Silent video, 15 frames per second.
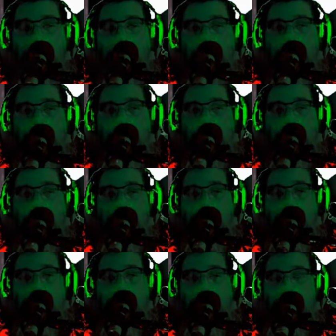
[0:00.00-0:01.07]
So anyway,
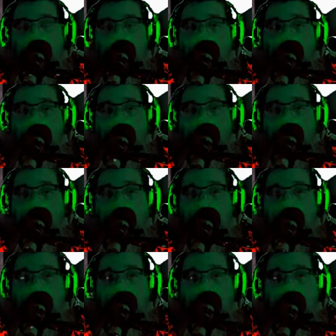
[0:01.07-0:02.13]
I'm sure that
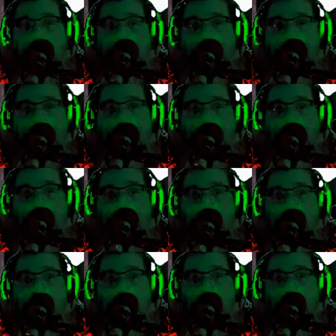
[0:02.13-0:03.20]
this is going to fit
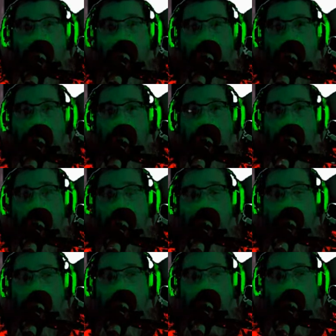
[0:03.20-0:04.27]
into what I was
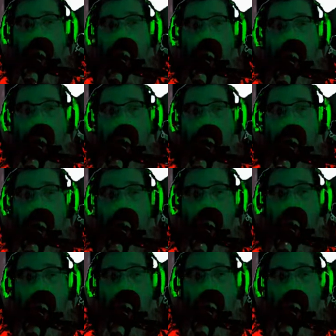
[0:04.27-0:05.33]
describing
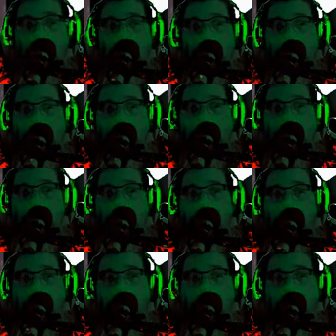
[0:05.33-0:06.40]
earlier
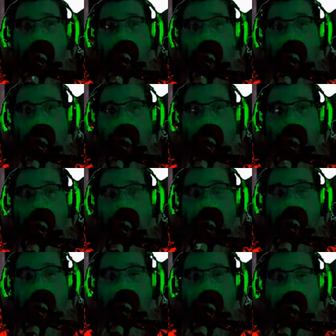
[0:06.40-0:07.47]
on
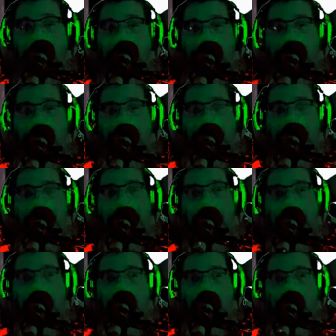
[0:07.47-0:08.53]
the
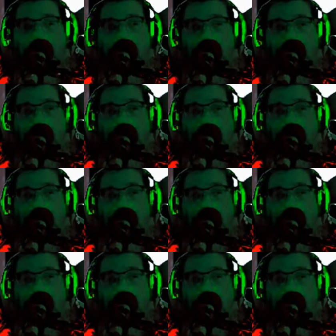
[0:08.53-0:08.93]
tactic,